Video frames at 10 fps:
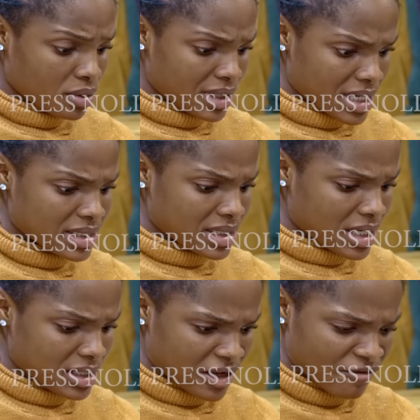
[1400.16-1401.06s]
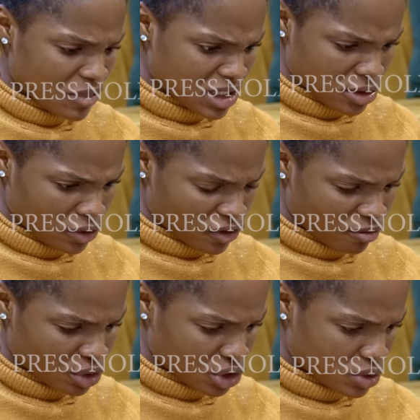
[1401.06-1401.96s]
That's nice. I've made a lot
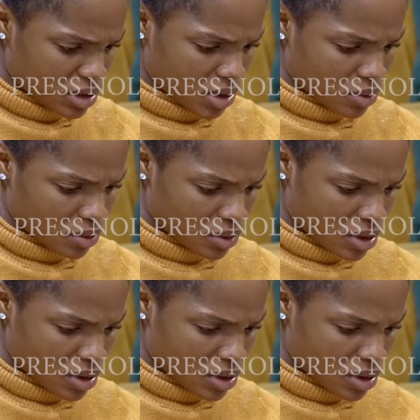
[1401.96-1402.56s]
of money today.